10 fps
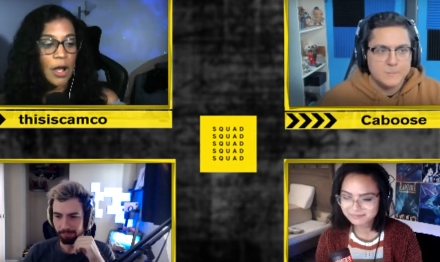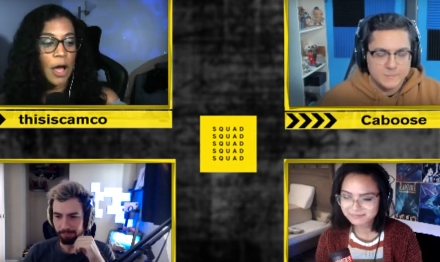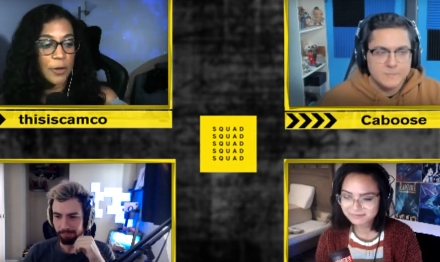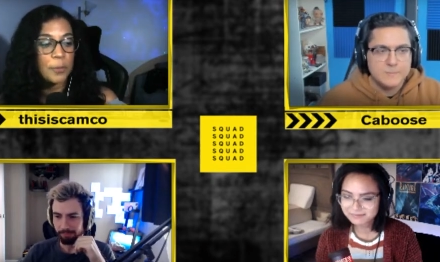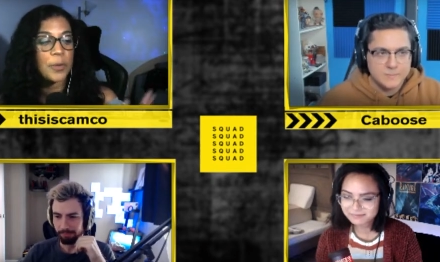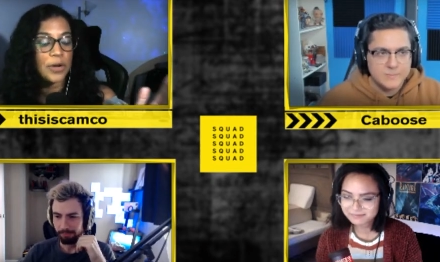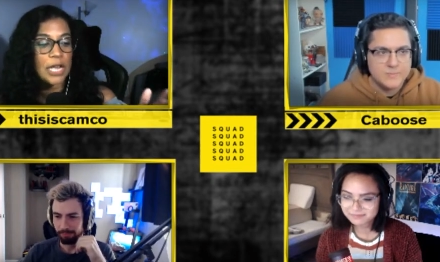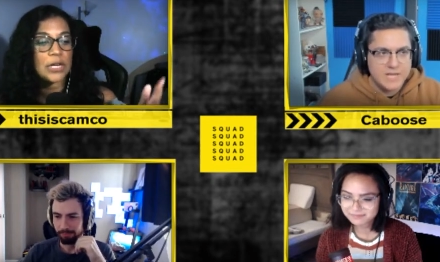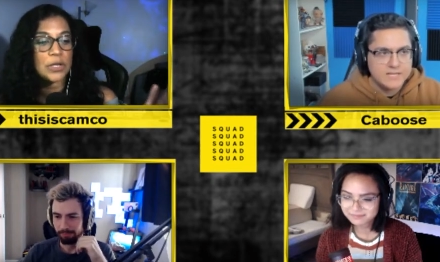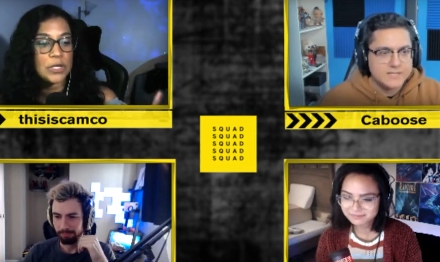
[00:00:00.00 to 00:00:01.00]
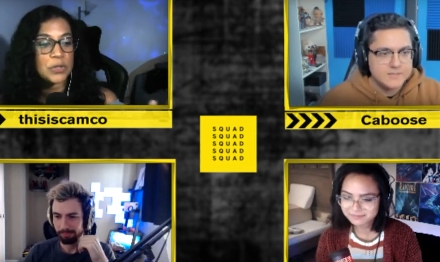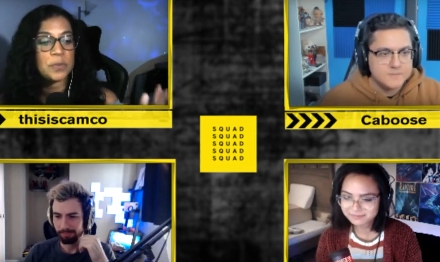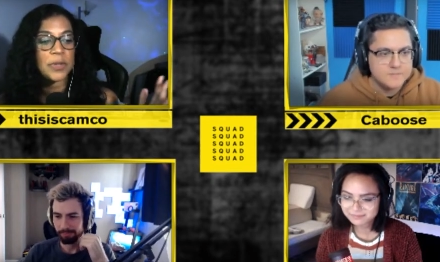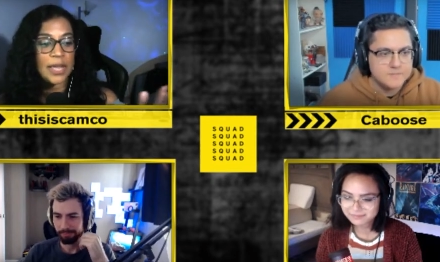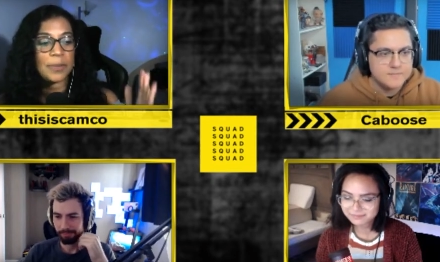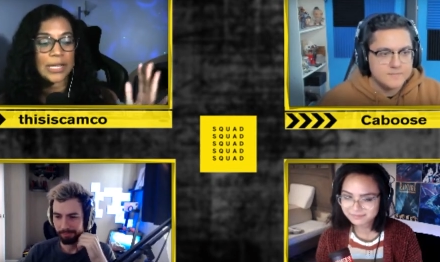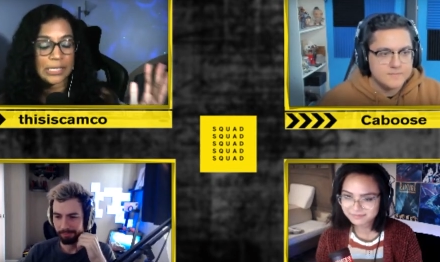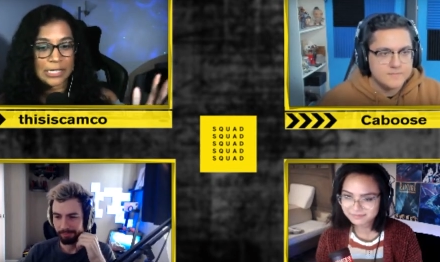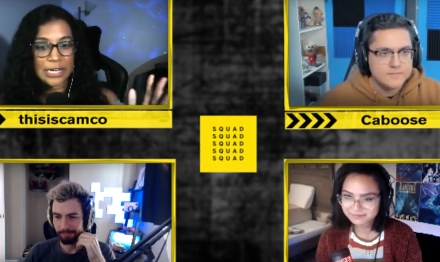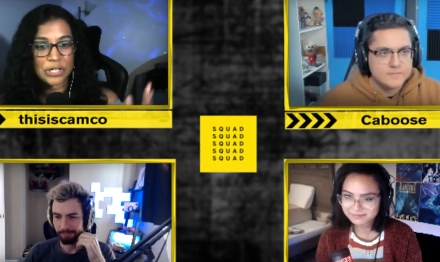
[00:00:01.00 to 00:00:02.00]
Speaker 1: Although Brody, I know yeah. you do play
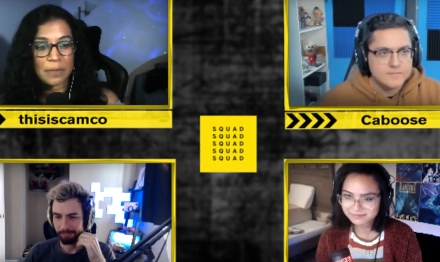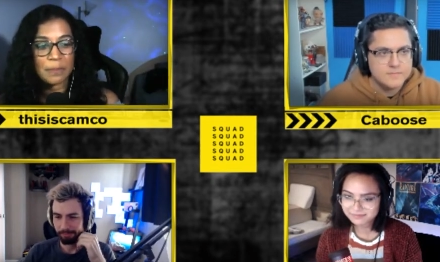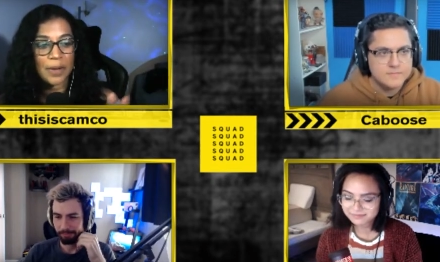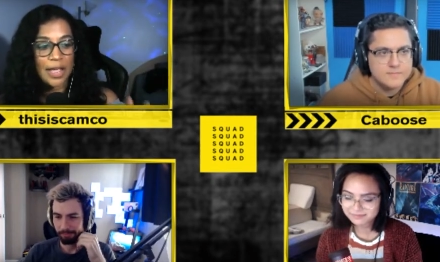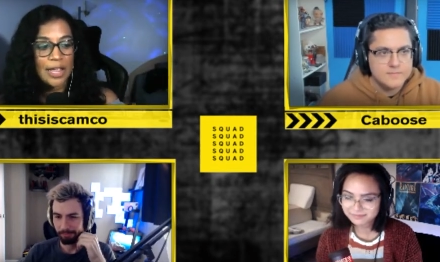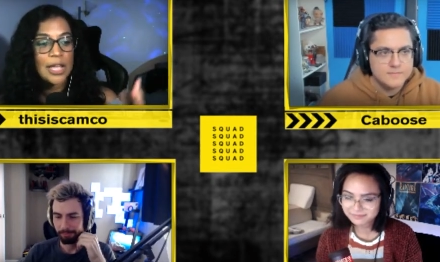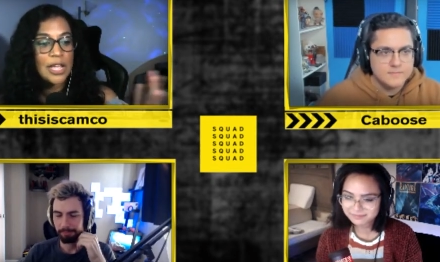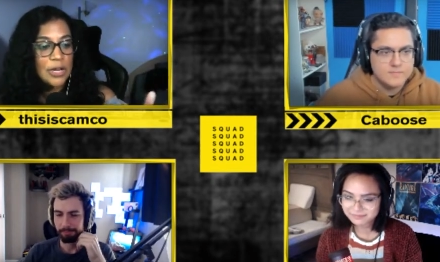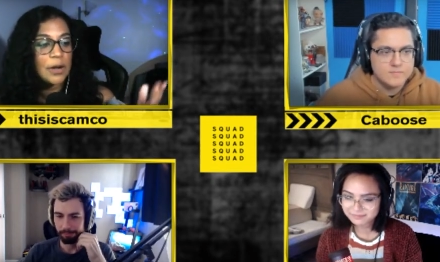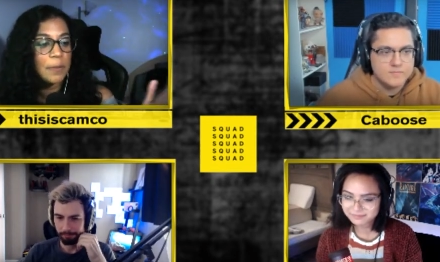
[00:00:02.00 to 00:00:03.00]
PlayStation, but you're a